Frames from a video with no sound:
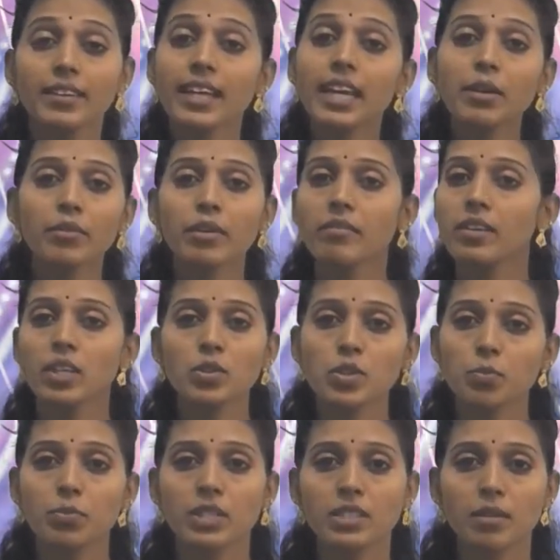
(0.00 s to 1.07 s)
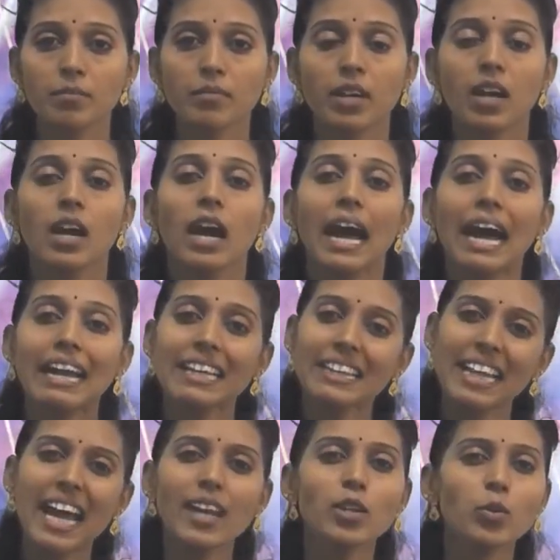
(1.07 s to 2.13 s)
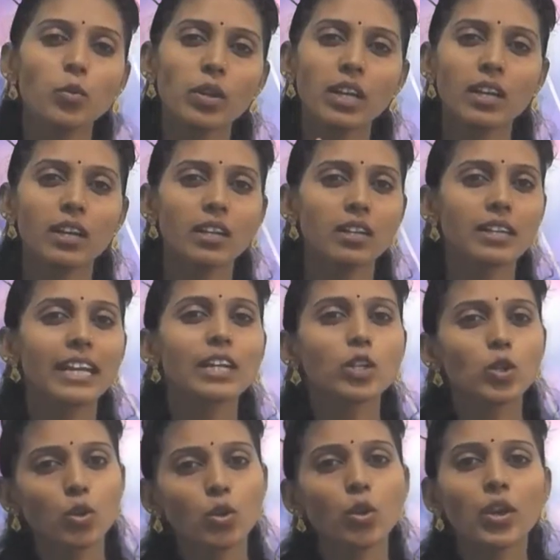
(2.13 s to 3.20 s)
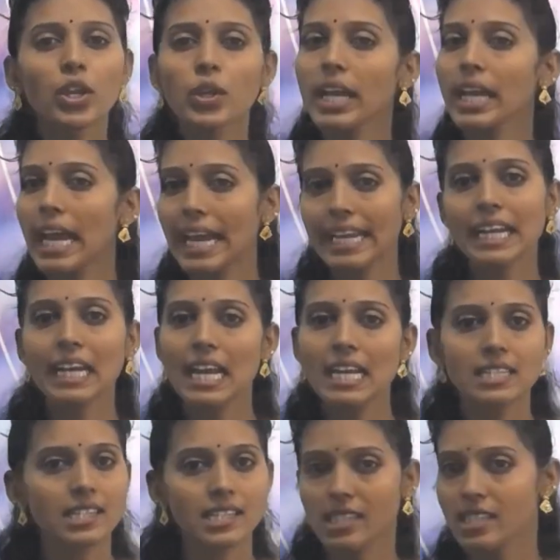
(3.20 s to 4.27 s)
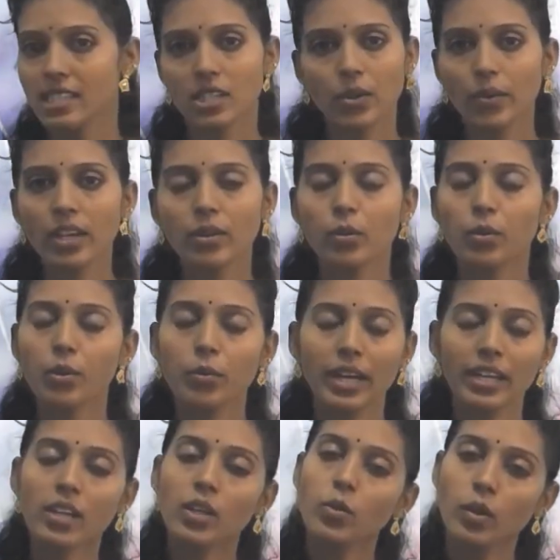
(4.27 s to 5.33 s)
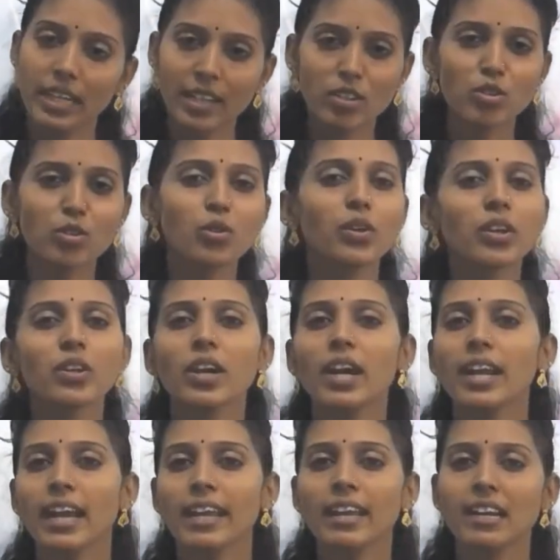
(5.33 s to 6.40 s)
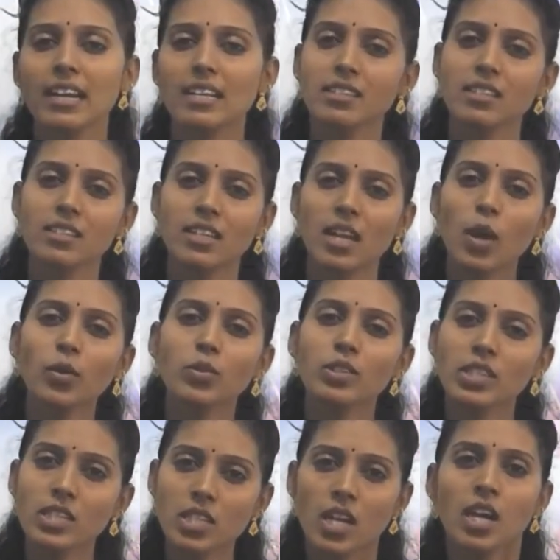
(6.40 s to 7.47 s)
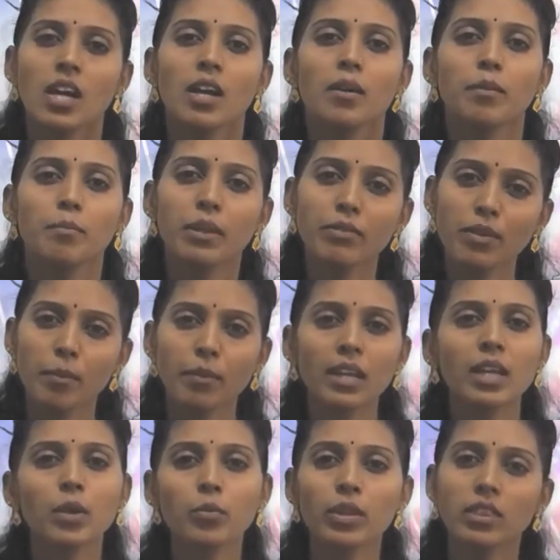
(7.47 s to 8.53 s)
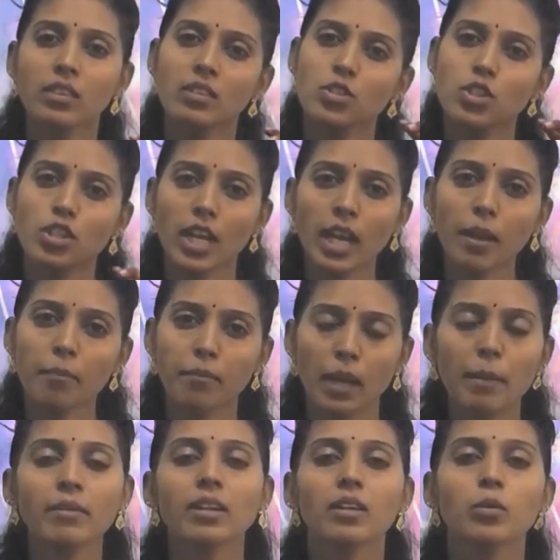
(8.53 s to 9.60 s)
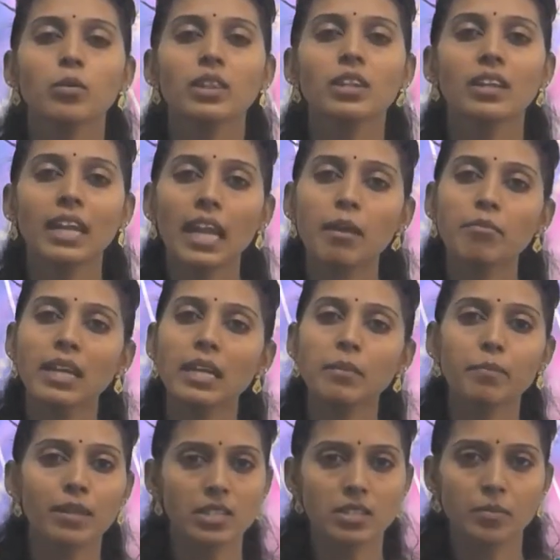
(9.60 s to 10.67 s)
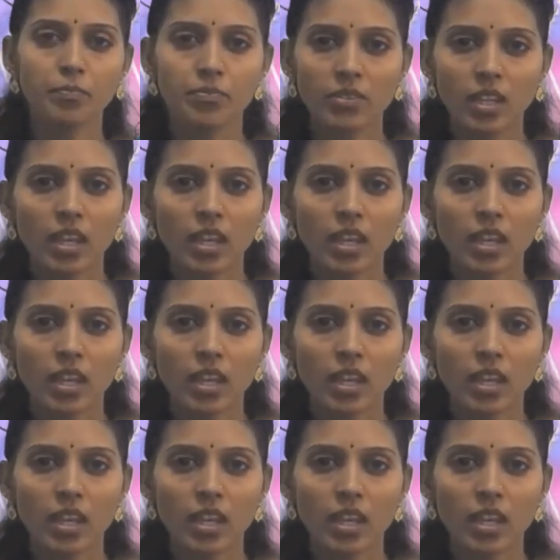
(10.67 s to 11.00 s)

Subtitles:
There we will use prism, and that you will get to know in your higher classes. Okay, don't worry, you will get to know in your higher classes. Now you just be familiar with the shape, I mean with the name that prism.